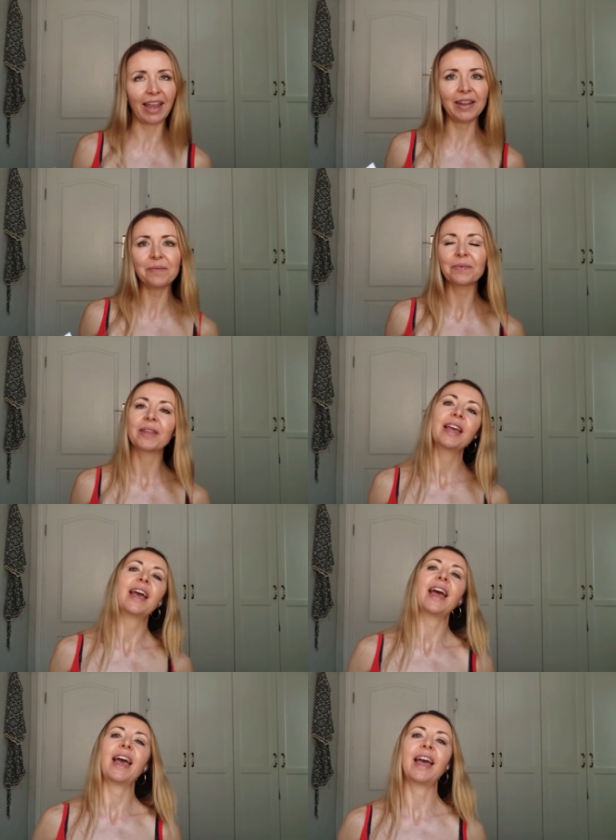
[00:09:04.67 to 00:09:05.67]
A.
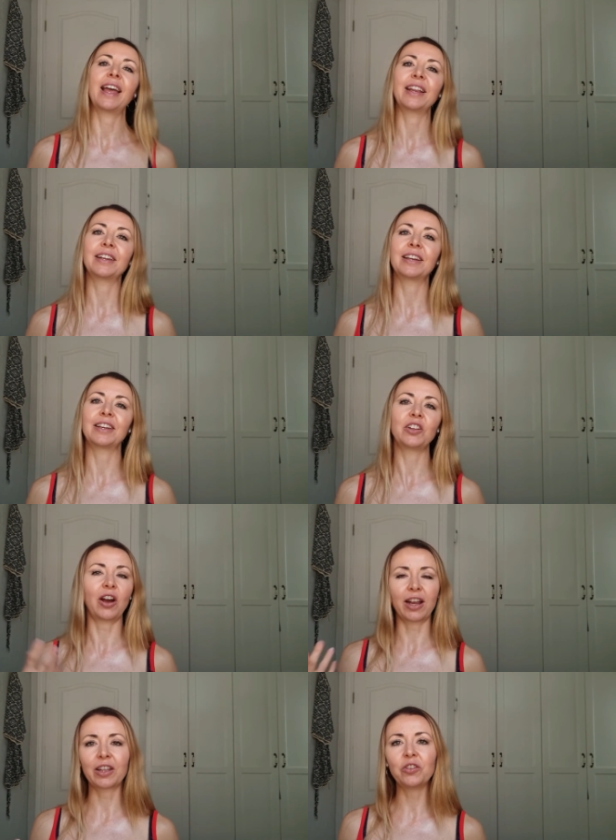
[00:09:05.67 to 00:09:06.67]
And uh,
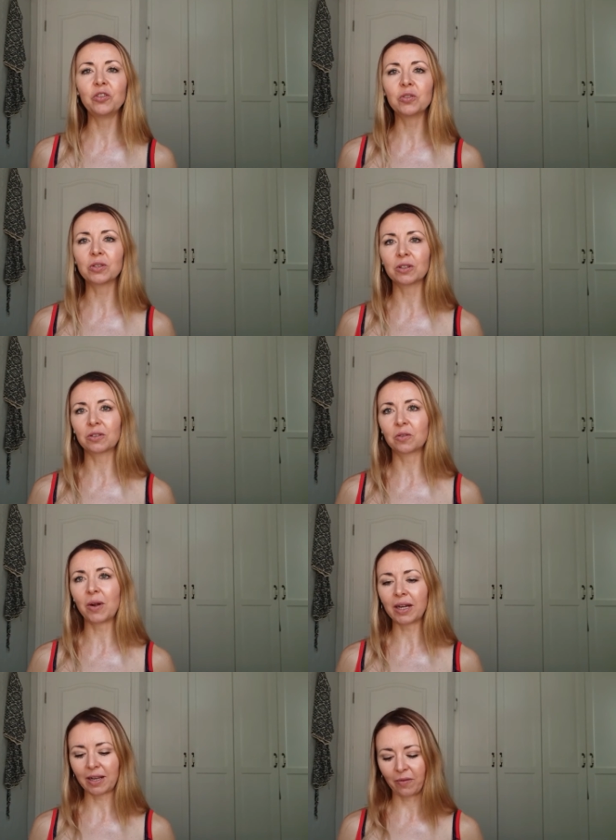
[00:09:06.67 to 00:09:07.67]
yeah, I can use it
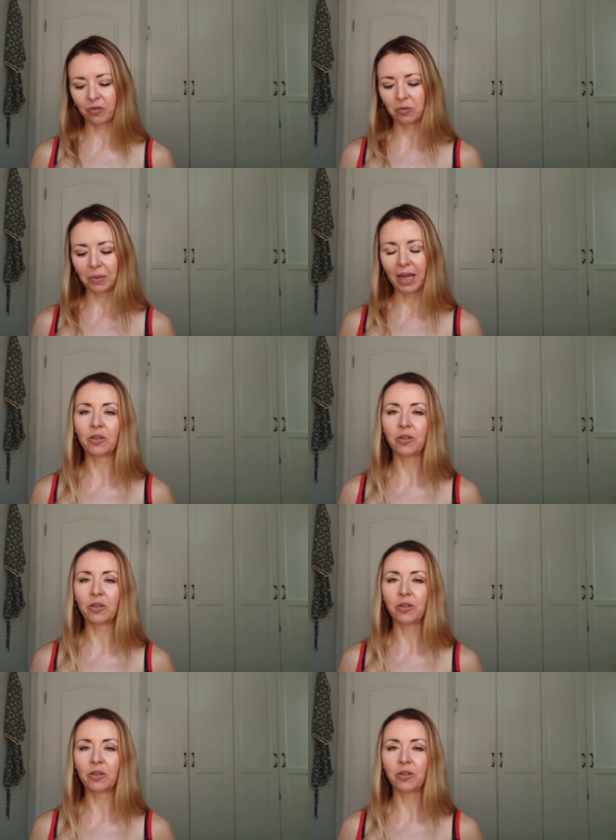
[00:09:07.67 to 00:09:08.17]
quite comfortably.